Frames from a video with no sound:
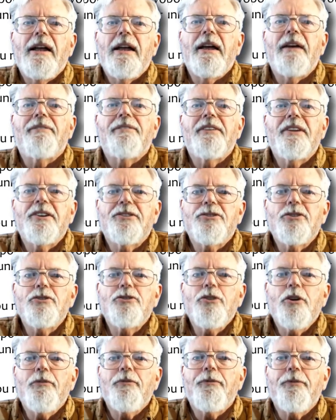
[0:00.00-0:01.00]
If this
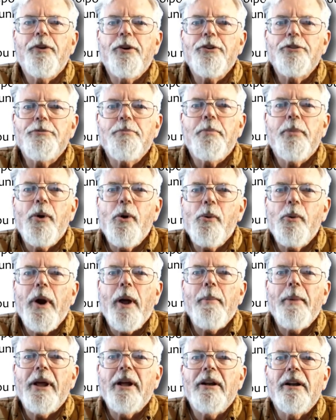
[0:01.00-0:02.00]
is your first
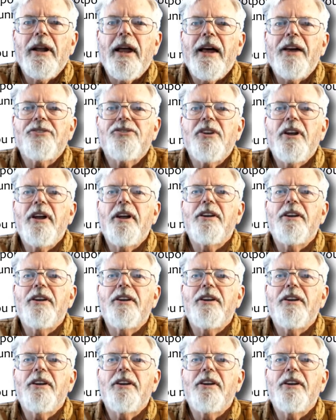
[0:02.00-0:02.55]
programming class,